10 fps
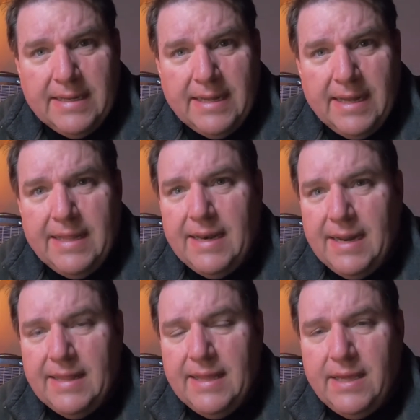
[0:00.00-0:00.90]
I
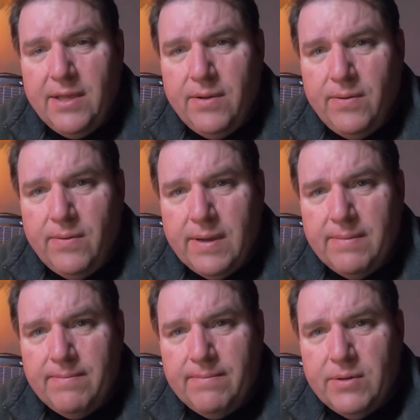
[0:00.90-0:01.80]
think
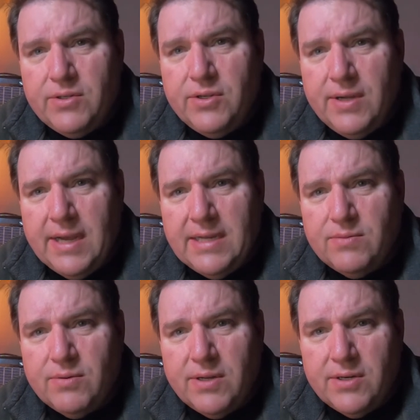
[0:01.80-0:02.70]
most of you guys
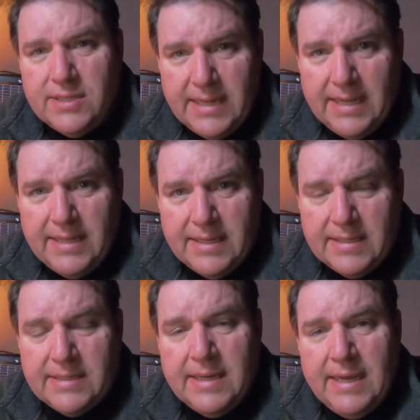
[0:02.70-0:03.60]
will understand
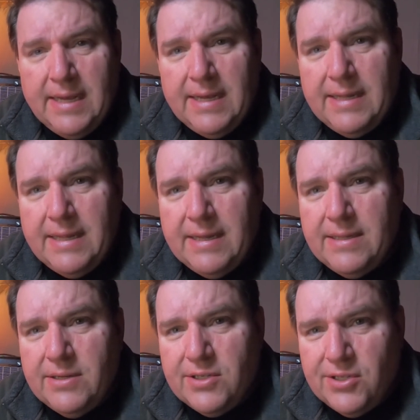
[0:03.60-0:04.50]
this.
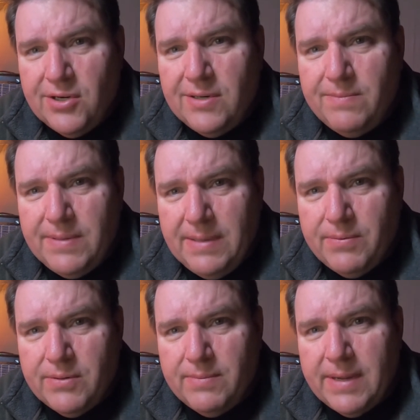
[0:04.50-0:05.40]
There's certain
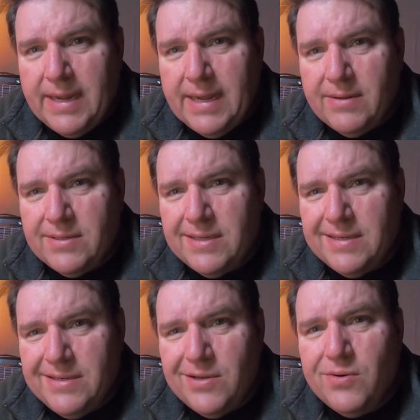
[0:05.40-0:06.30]
people in my house
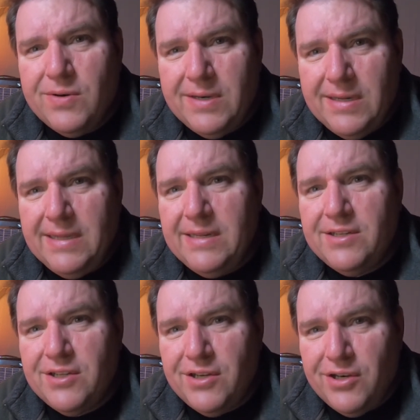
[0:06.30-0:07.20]
that don't need
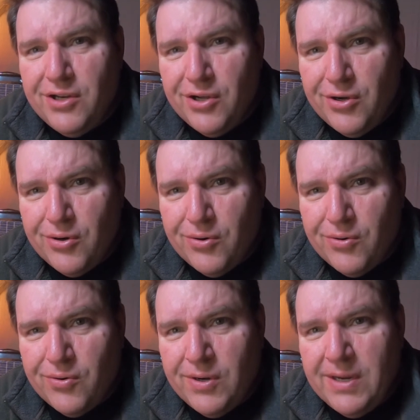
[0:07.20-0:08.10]
to
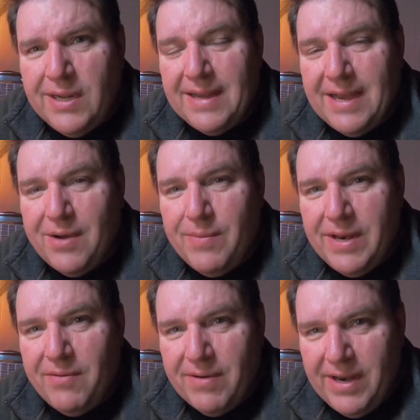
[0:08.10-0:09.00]
know how
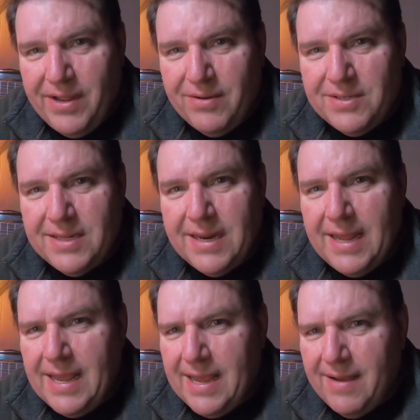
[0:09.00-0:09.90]
many radios that I
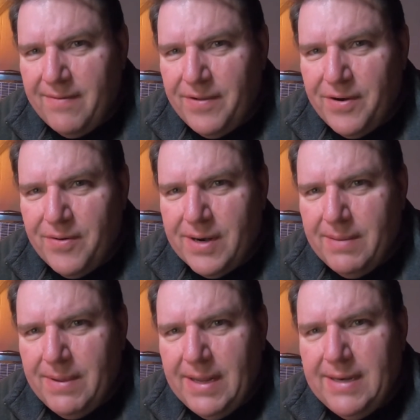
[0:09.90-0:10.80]
have. You know what I
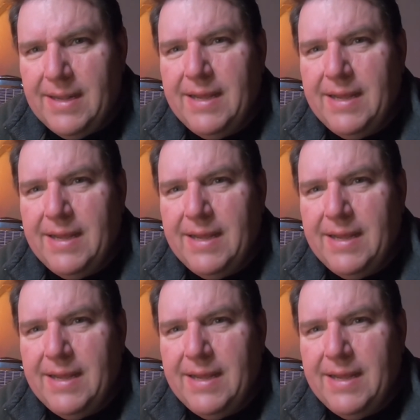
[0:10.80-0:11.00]
mean?